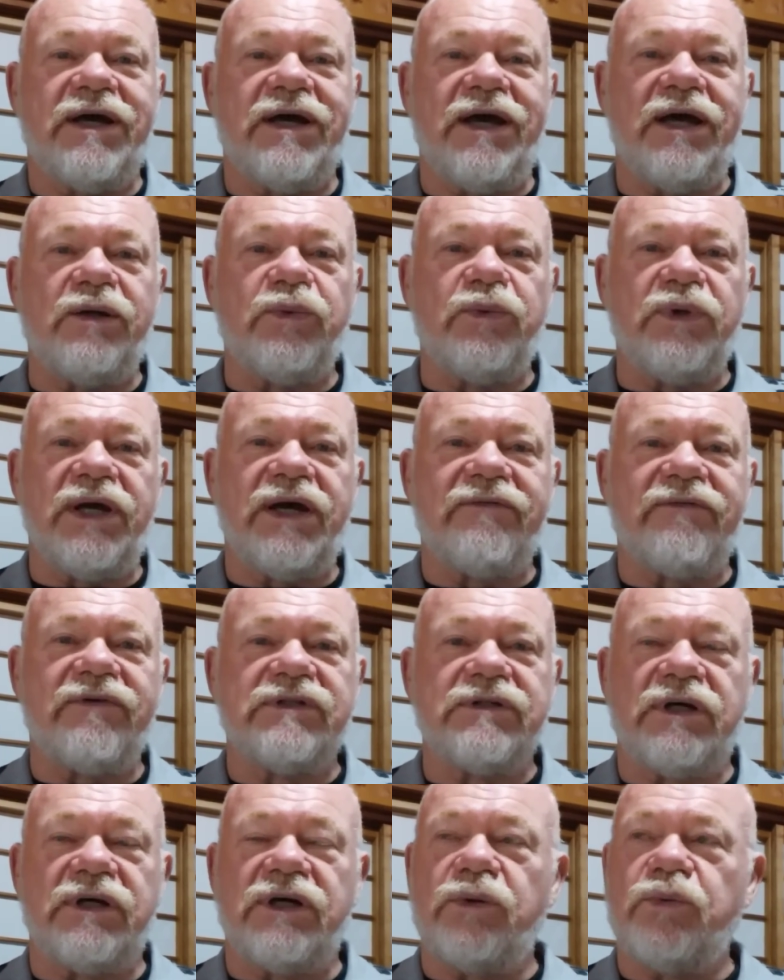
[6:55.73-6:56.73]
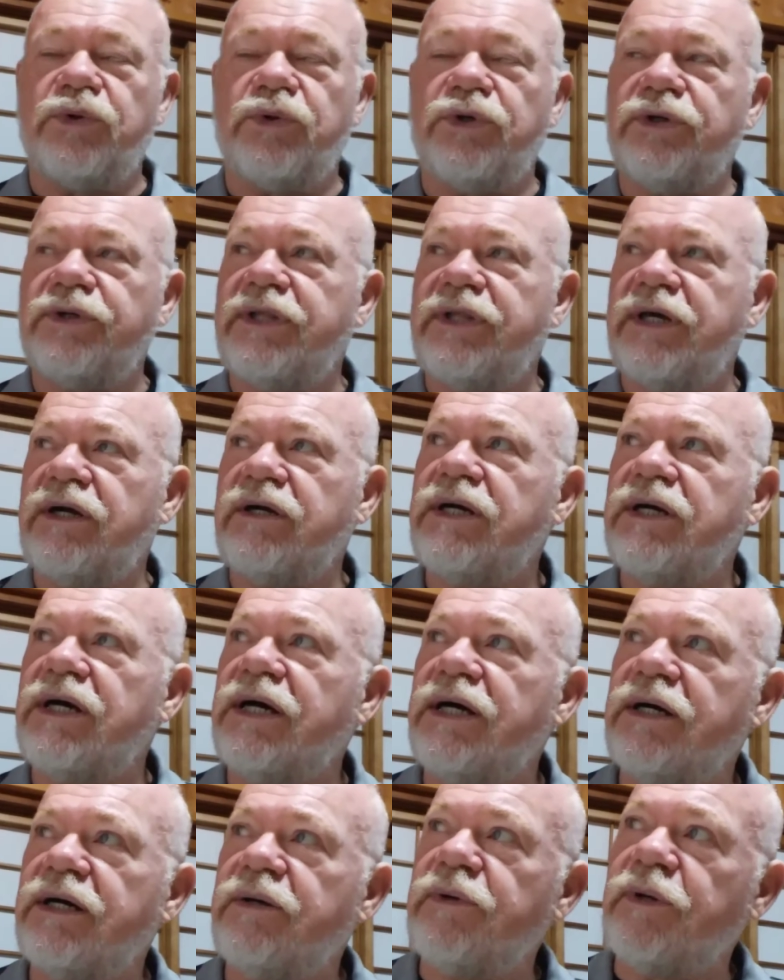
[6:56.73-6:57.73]
And we have a word there.
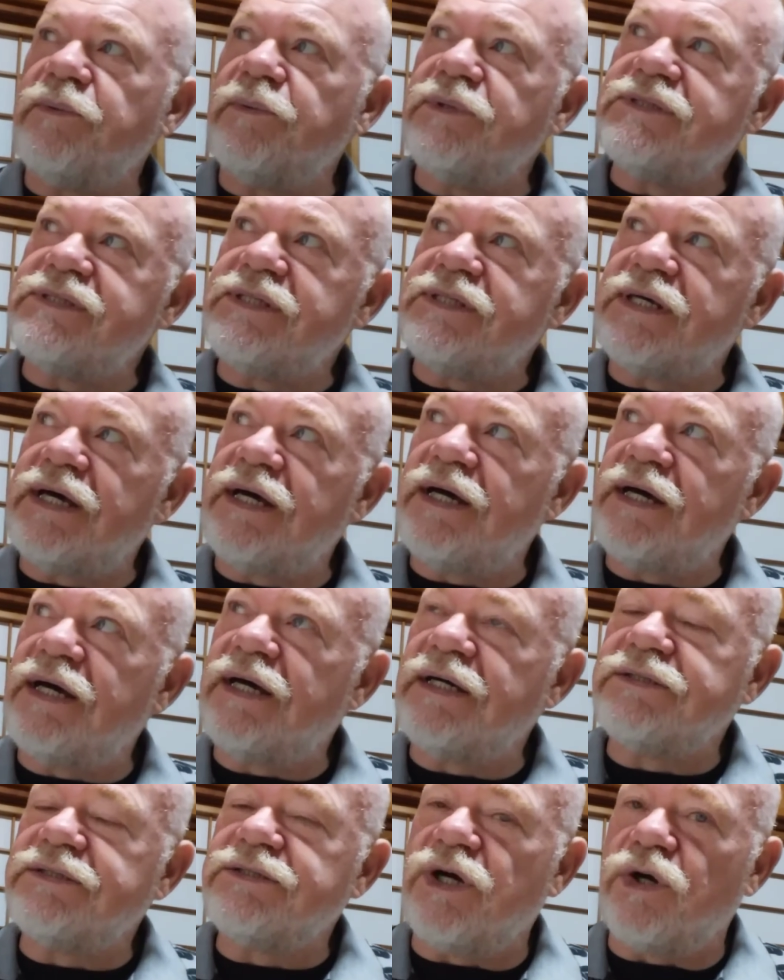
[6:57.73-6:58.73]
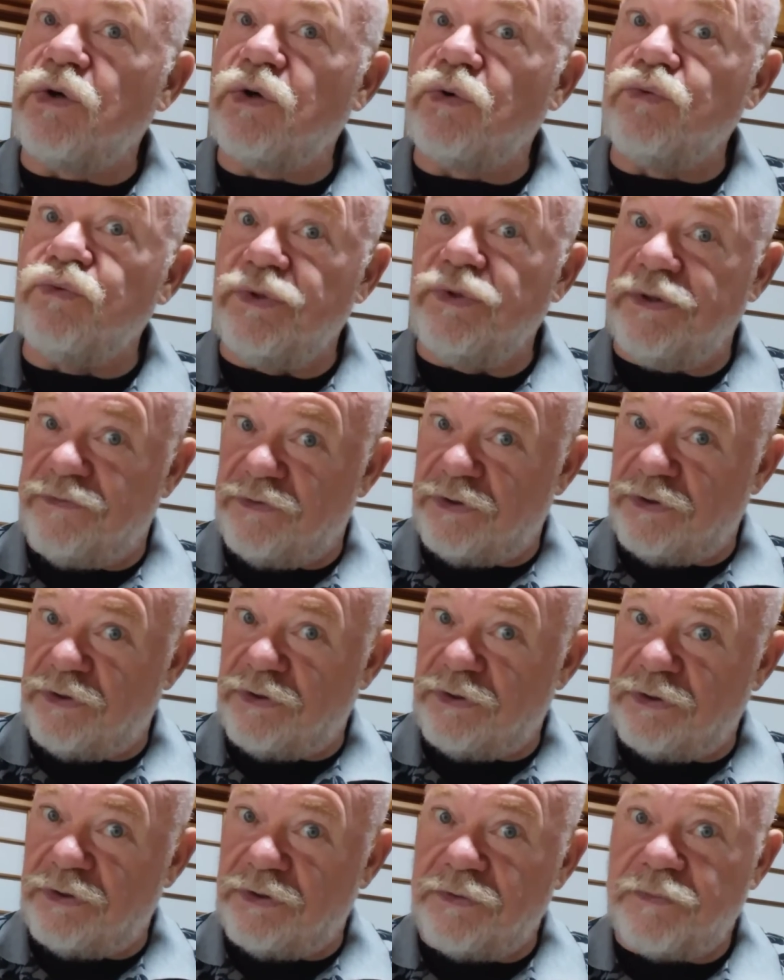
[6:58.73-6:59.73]
What was that?
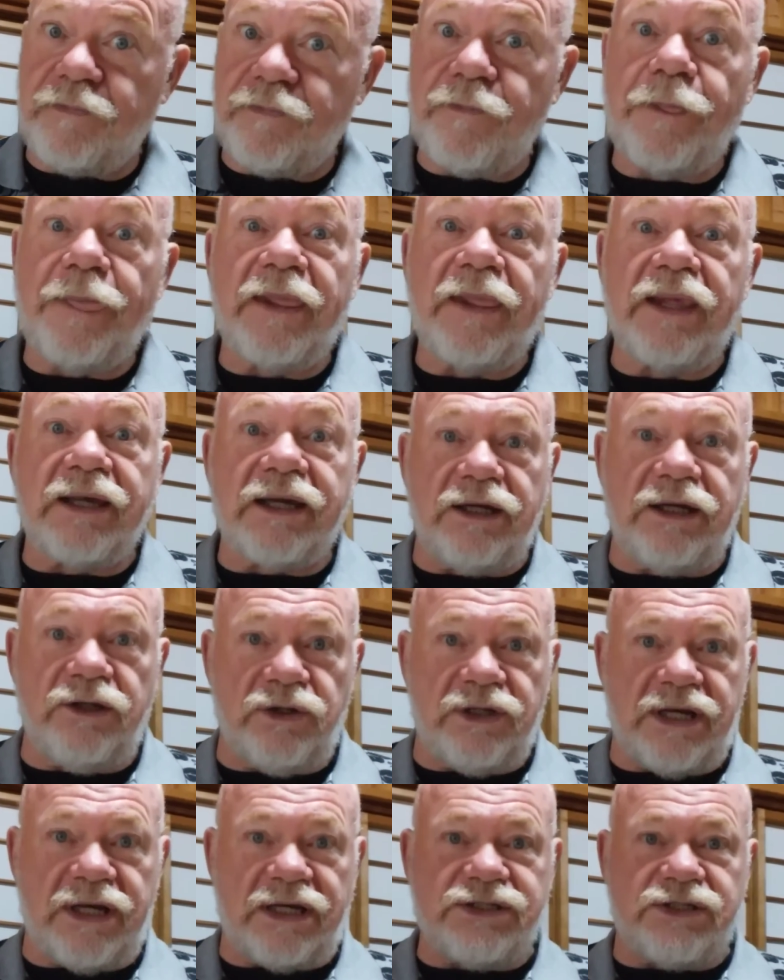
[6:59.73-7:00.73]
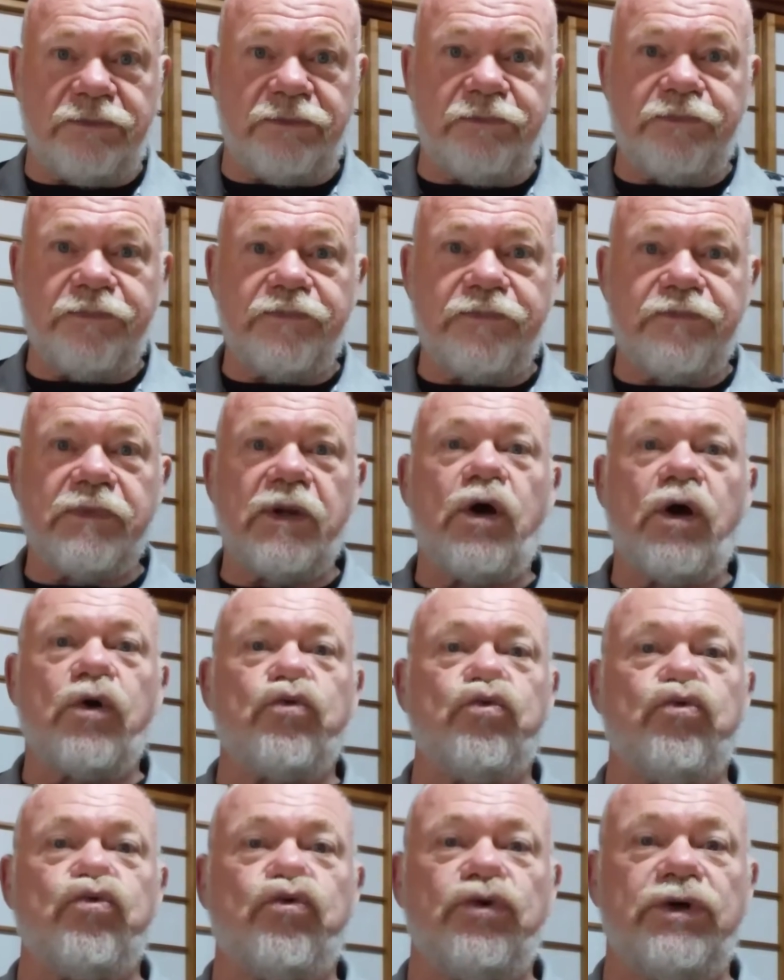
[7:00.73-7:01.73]
River. Can you catch them?
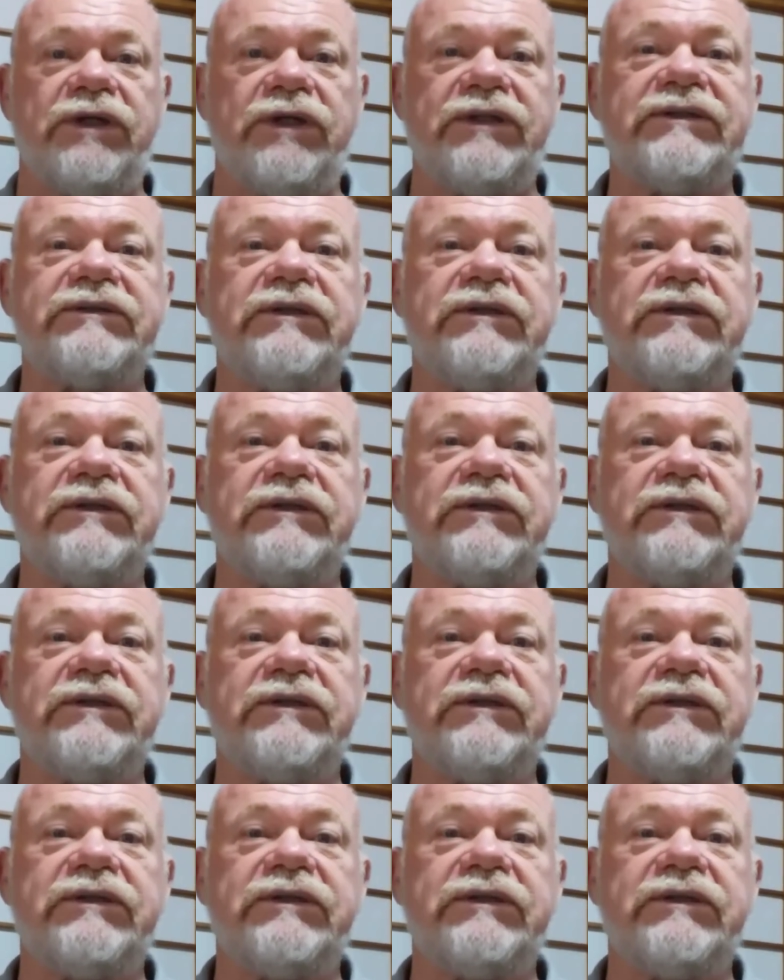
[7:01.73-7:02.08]
River.